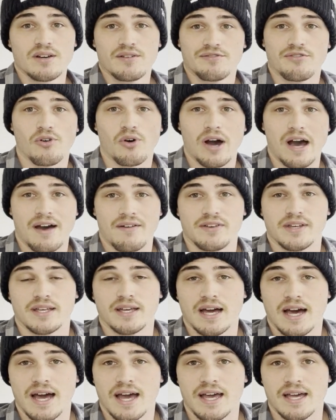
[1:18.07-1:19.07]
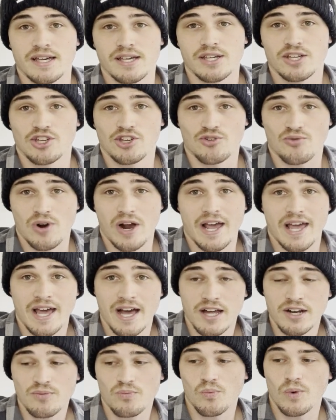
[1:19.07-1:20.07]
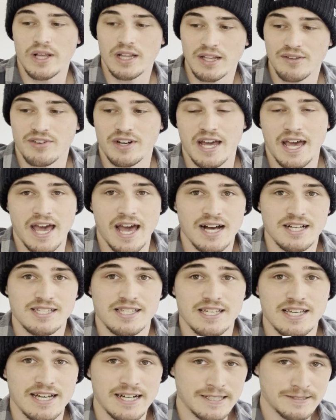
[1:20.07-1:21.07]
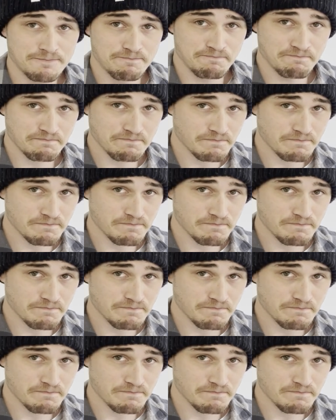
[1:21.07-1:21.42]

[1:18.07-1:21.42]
for having a greyhound. We live in a house here,